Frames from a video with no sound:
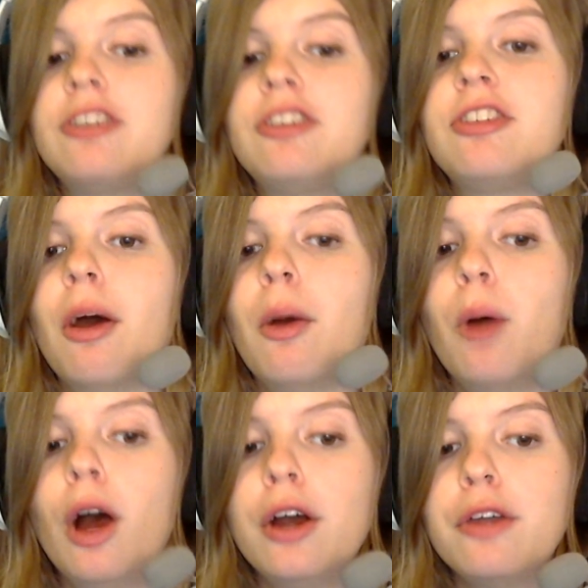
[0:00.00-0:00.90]
So,
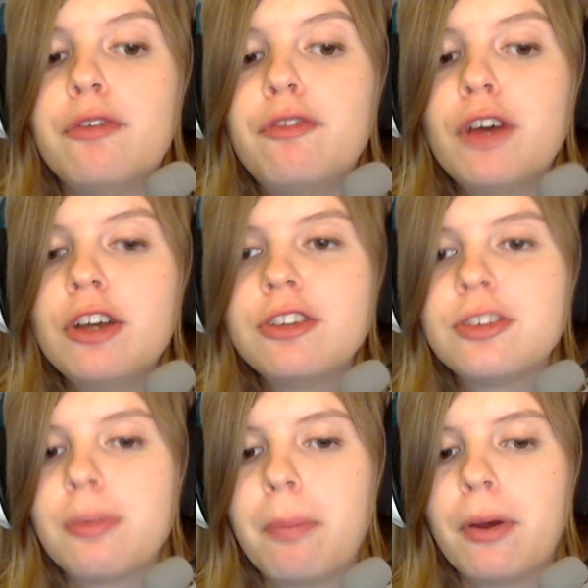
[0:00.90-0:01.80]
the
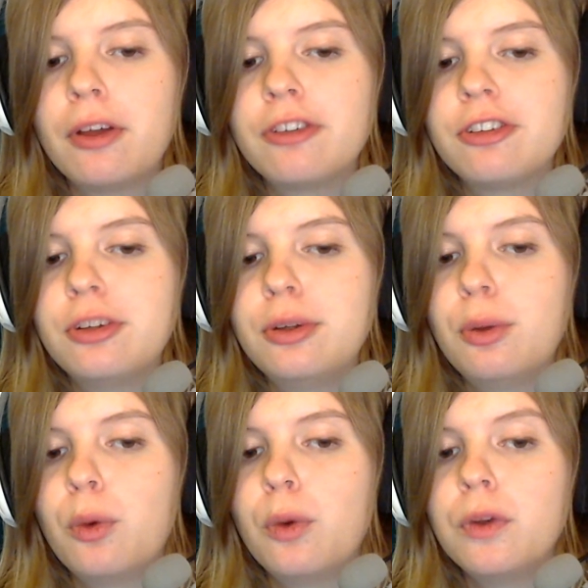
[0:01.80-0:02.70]
first person who
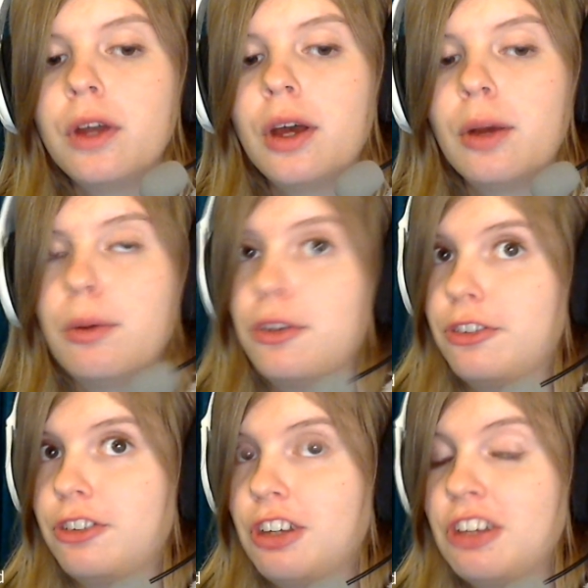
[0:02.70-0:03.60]
won
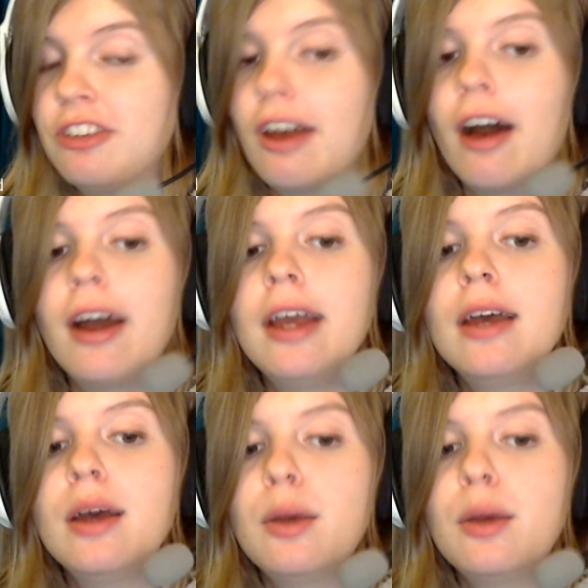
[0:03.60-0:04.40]
was Cheese Guy.